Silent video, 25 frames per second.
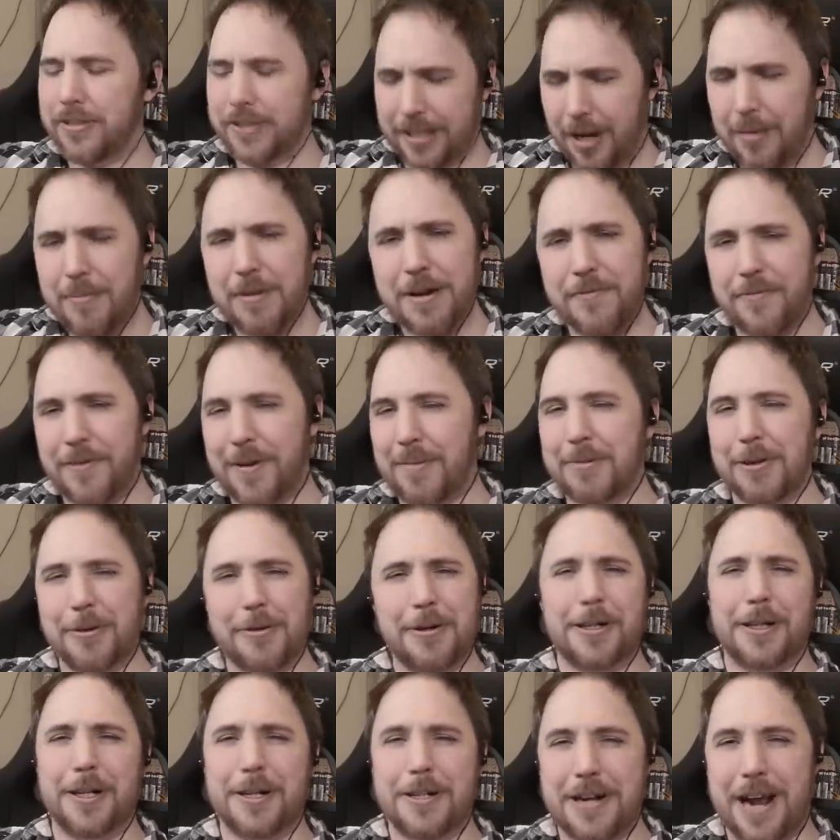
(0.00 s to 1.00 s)
Tell me if I'm
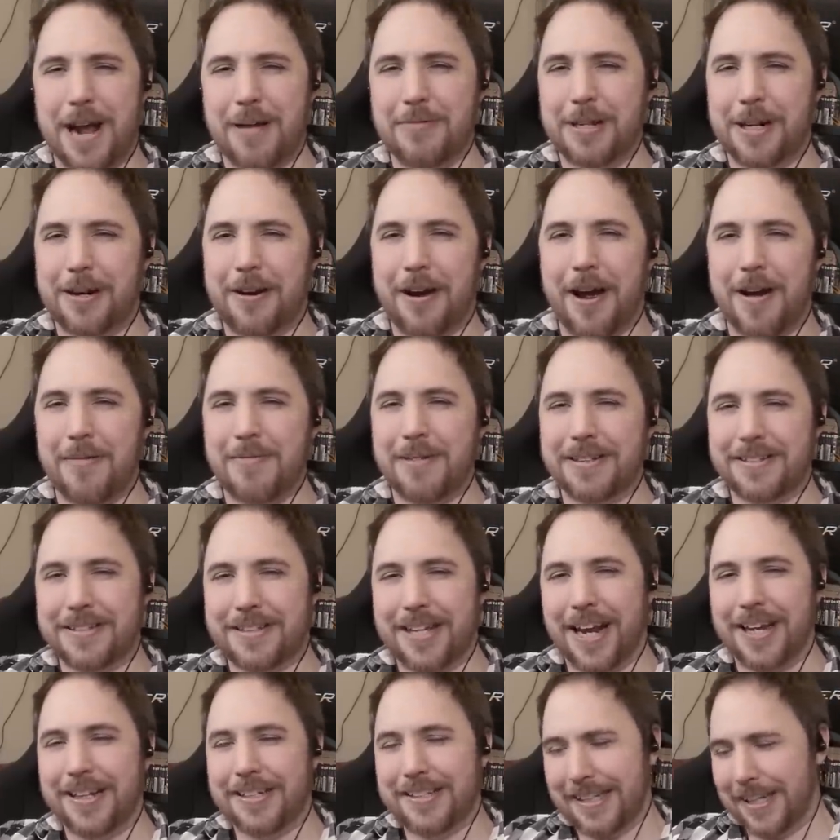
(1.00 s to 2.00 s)
doing a good job in the comment
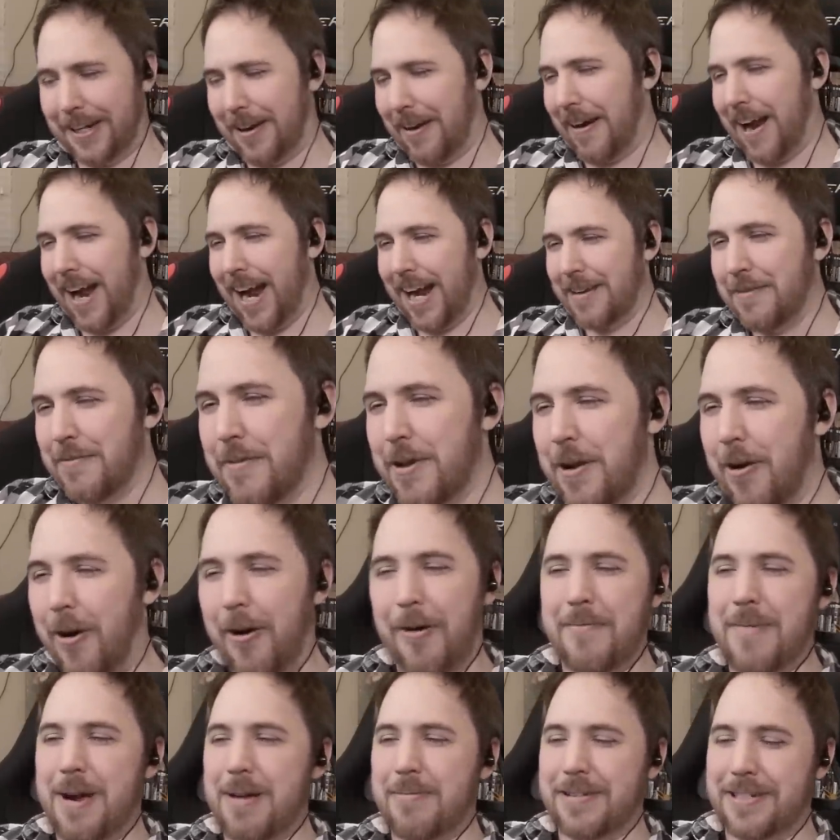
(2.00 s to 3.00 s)
section, all right?
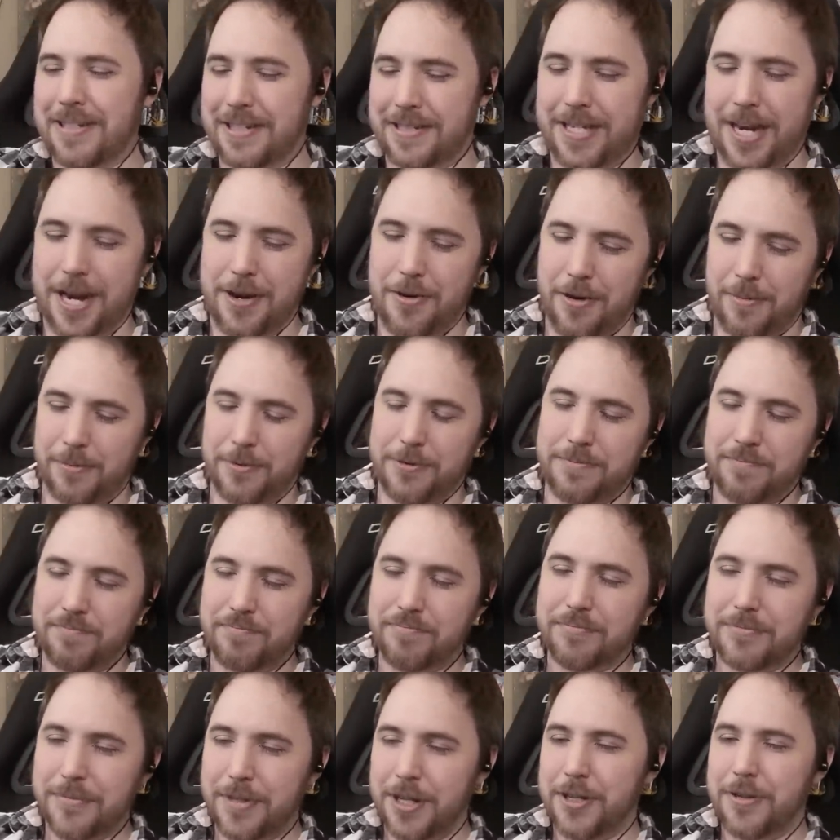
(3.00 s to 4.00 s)
Or maybe just say, nobody
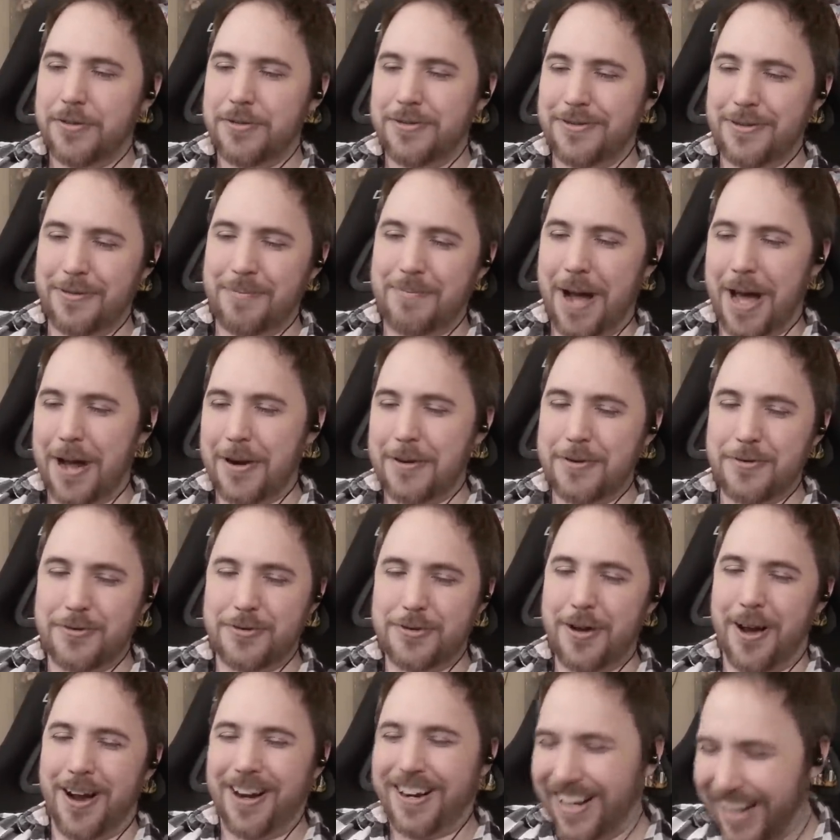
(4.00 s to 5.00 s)
do better, you
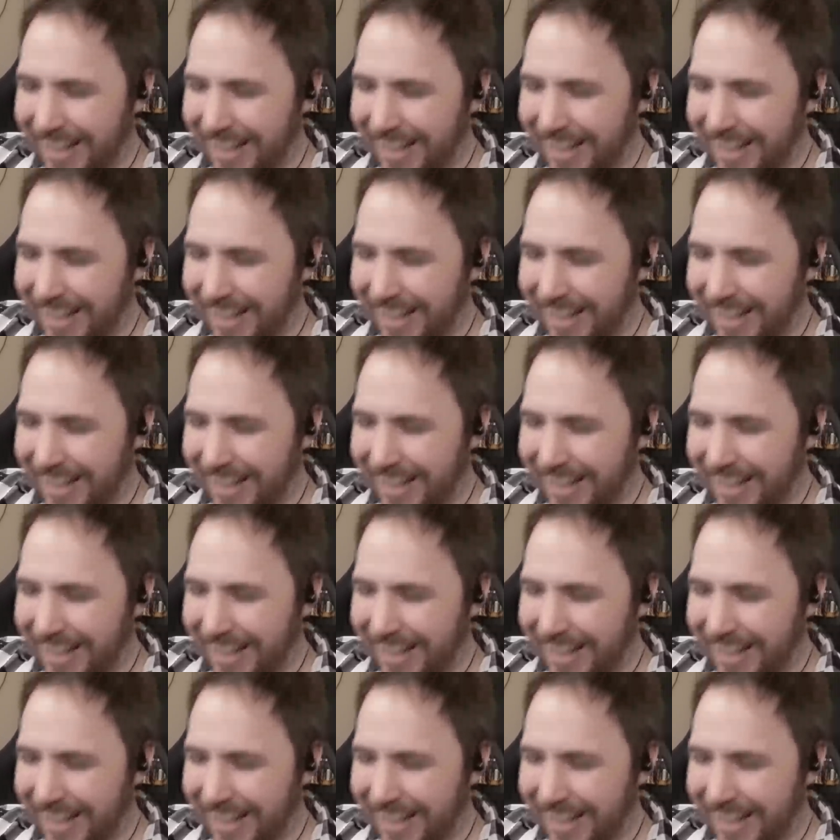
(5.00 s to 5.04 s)
suck.